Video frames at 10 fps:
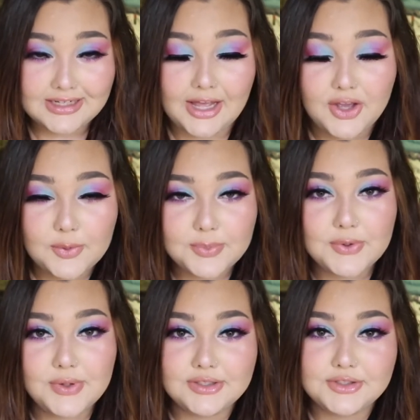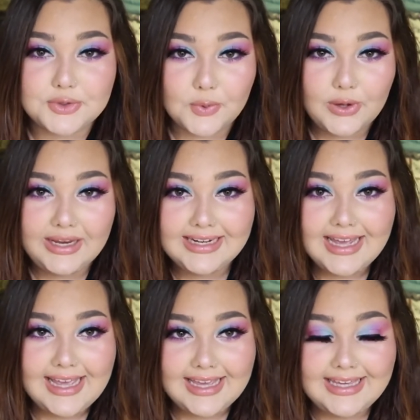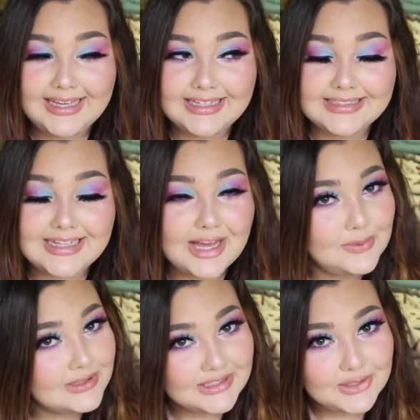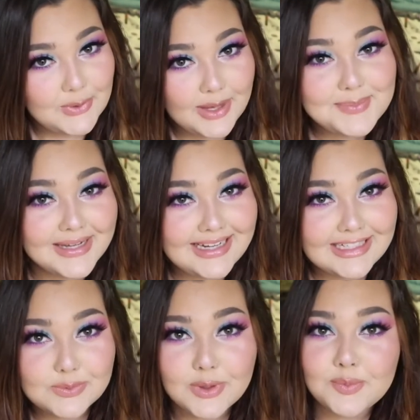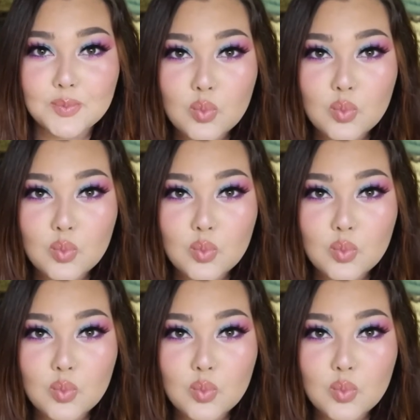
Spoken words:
I hope you enjoyed, and I will see you in my next one.